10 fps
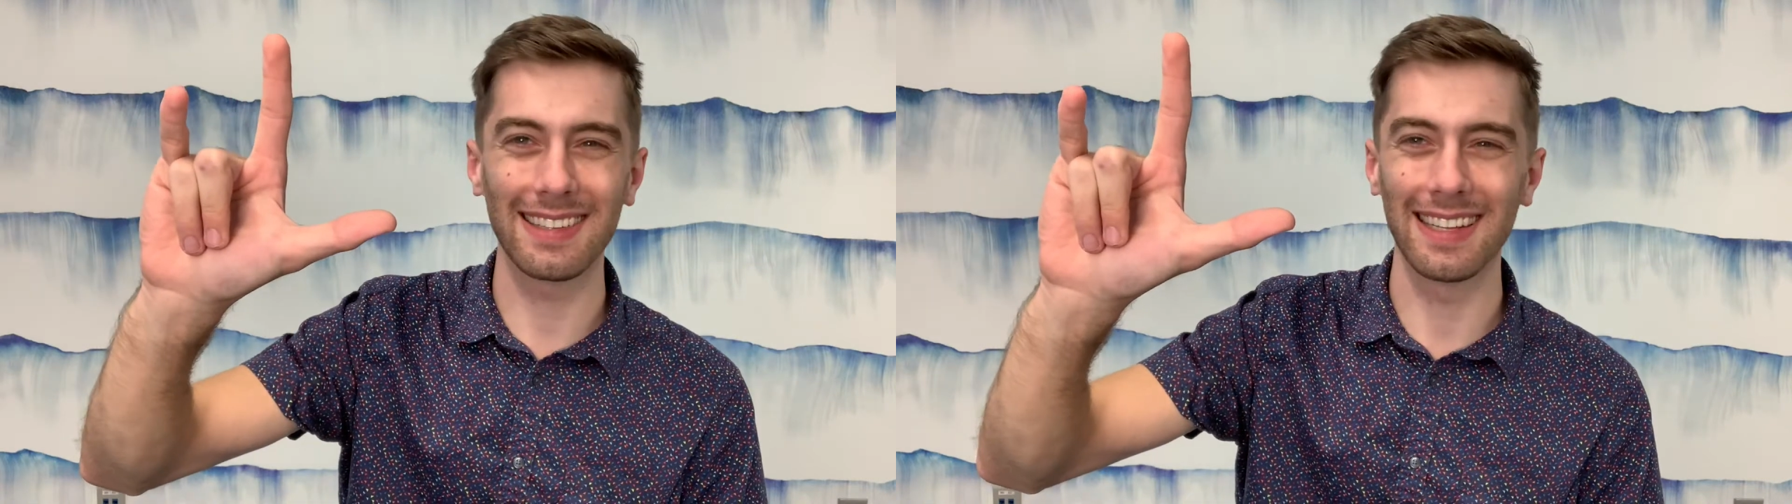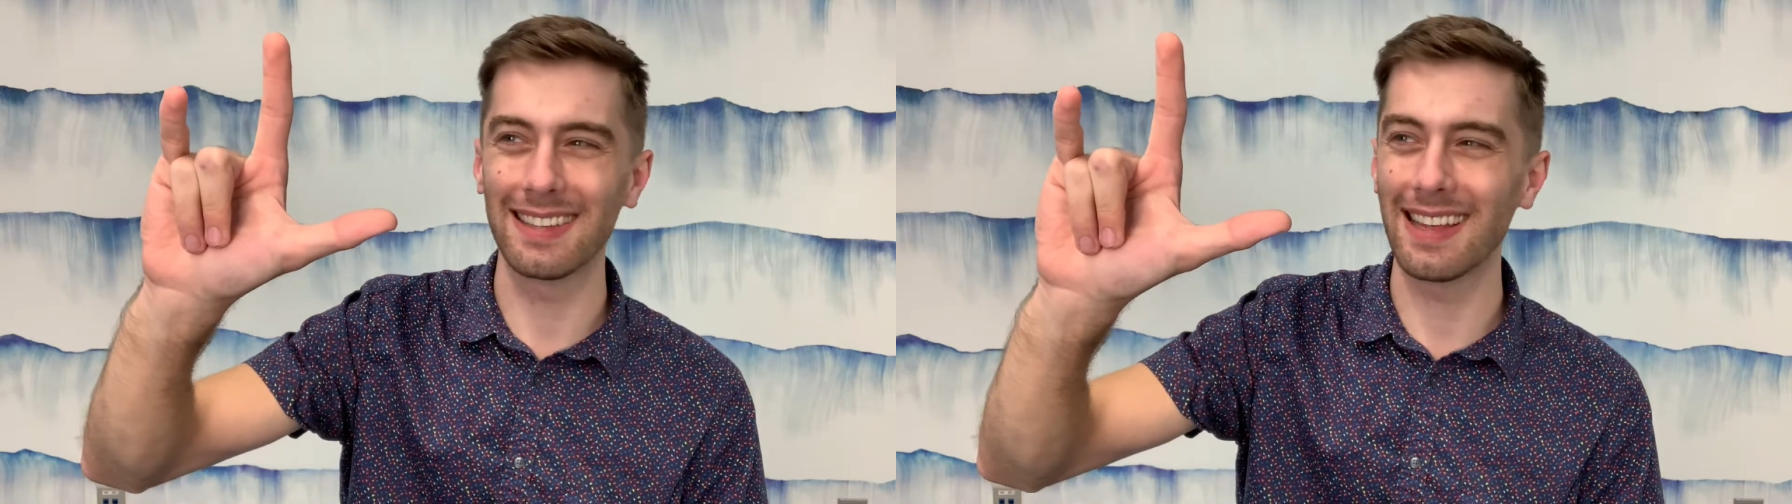
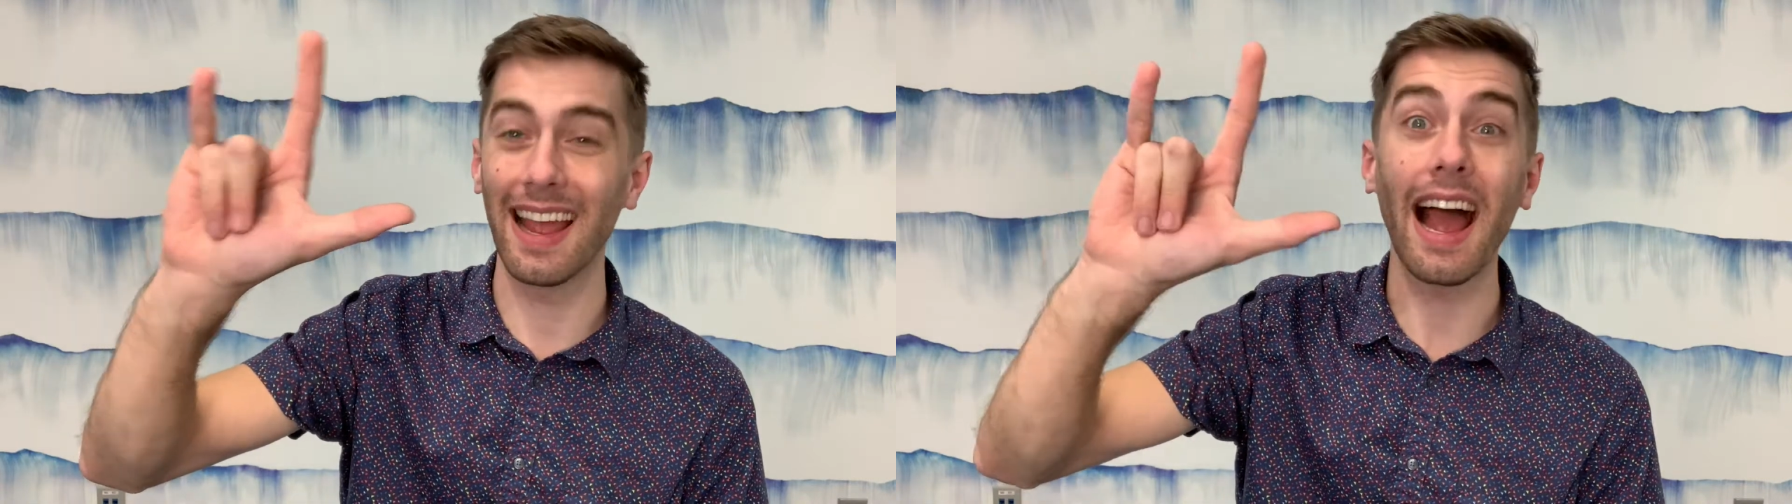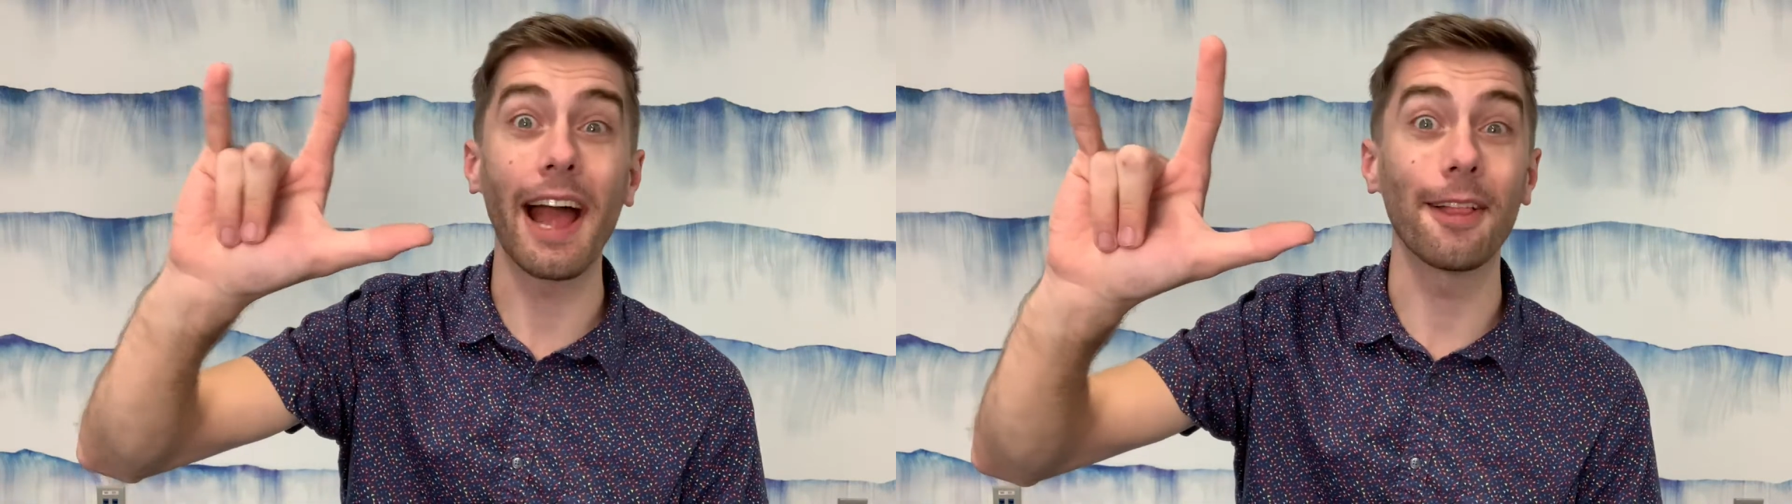can
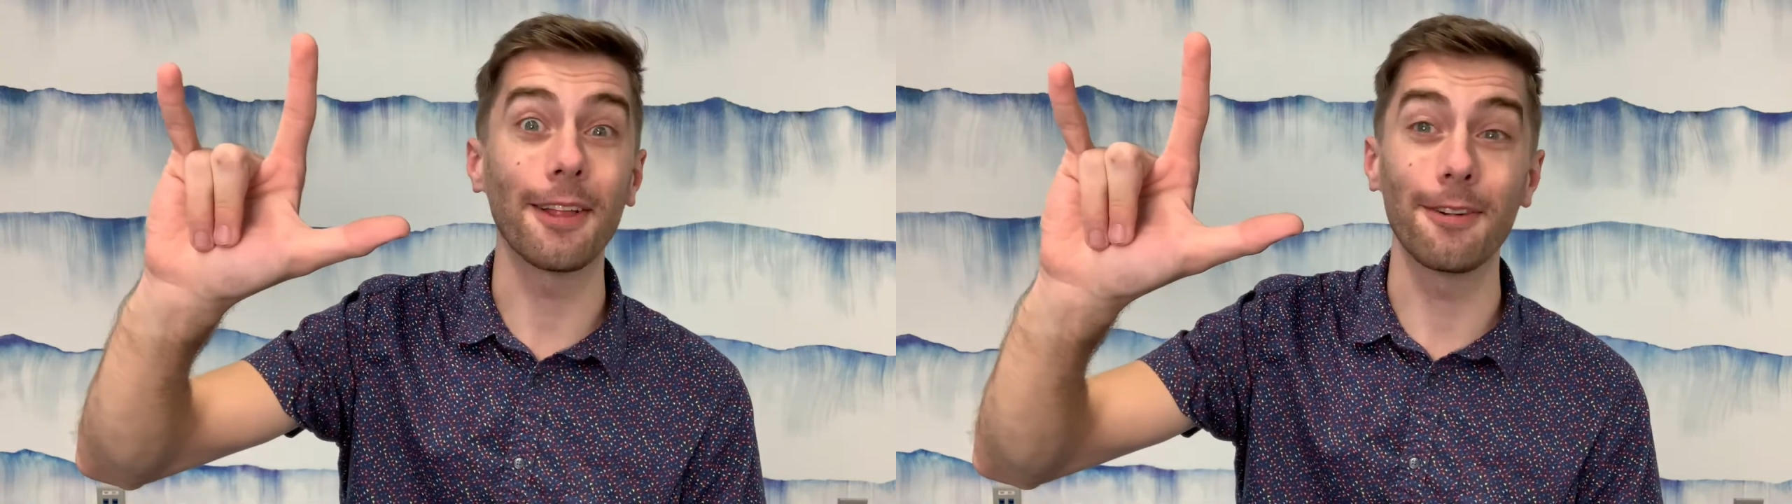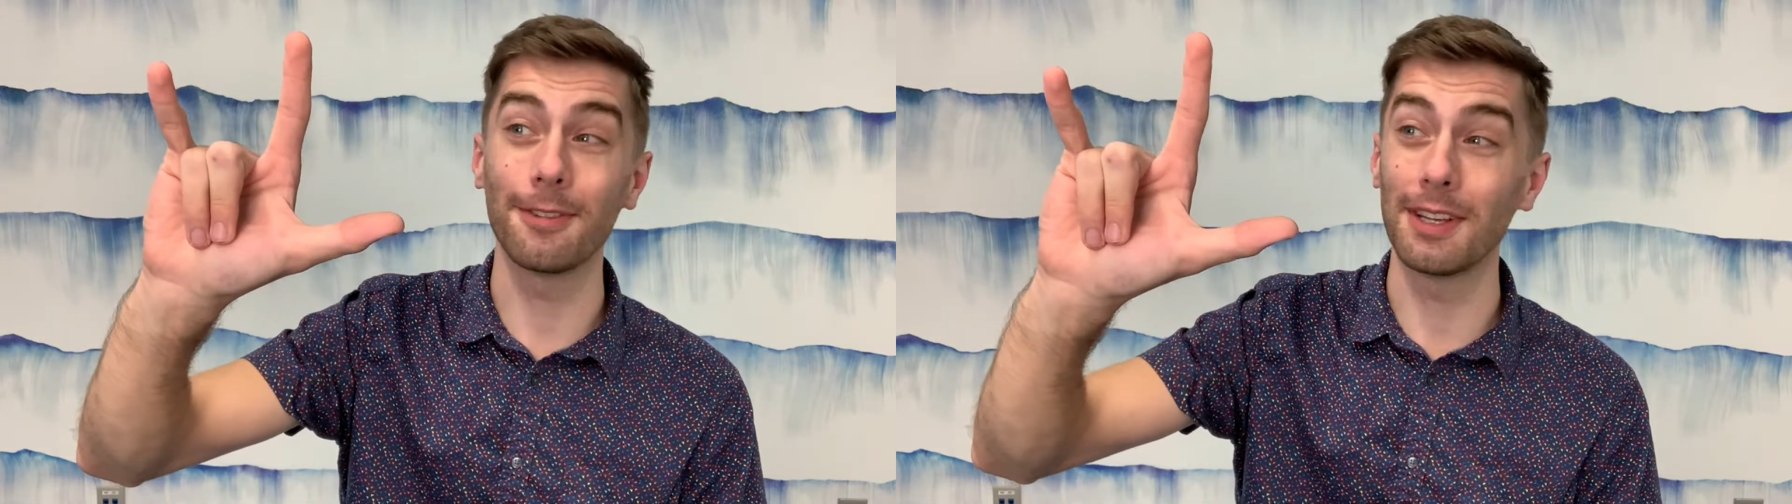say I
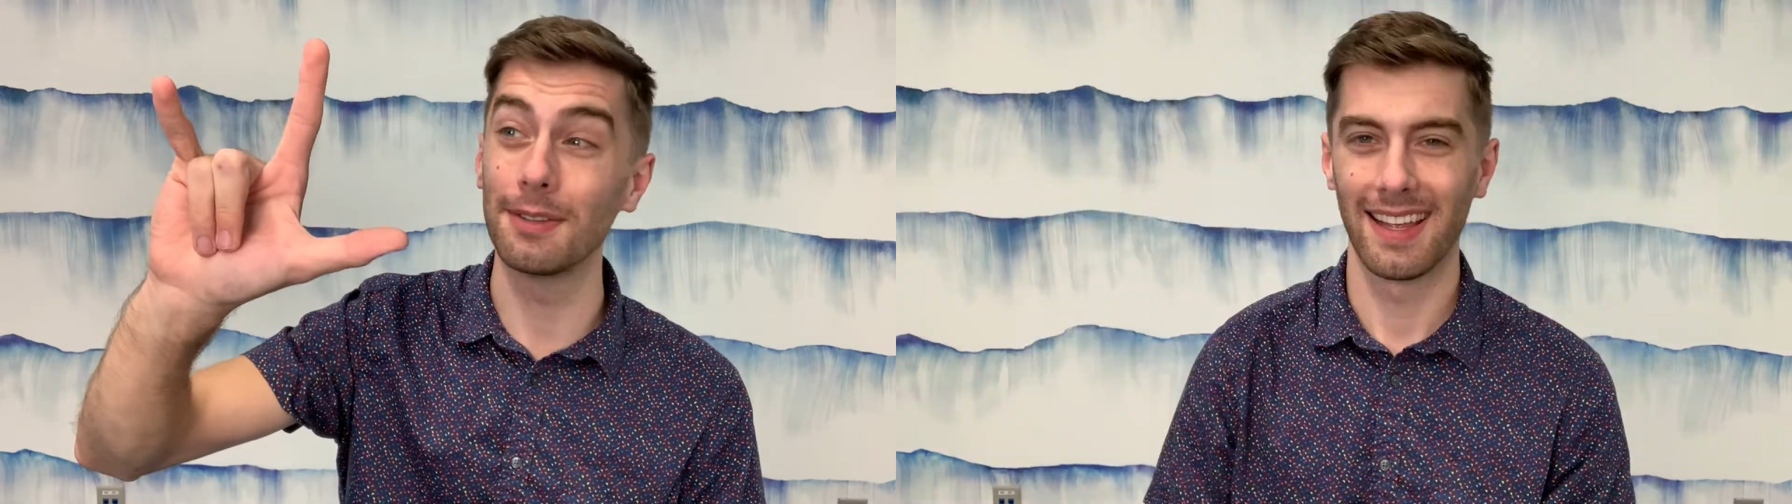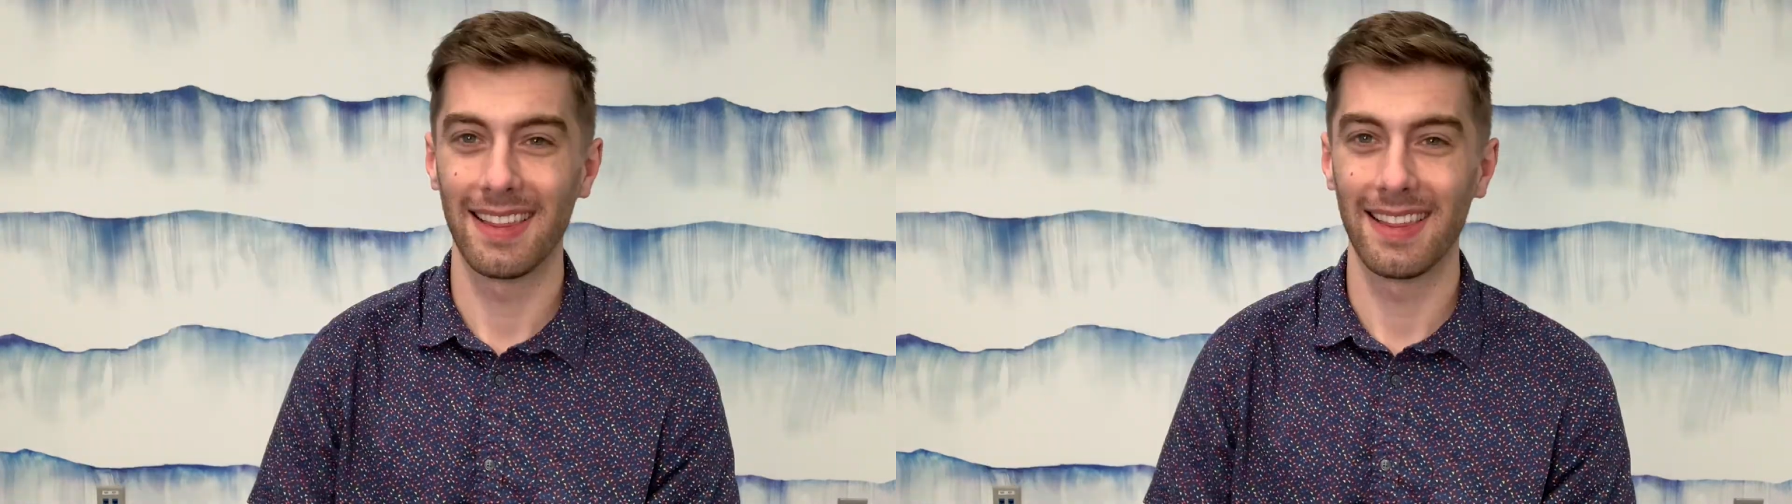love you.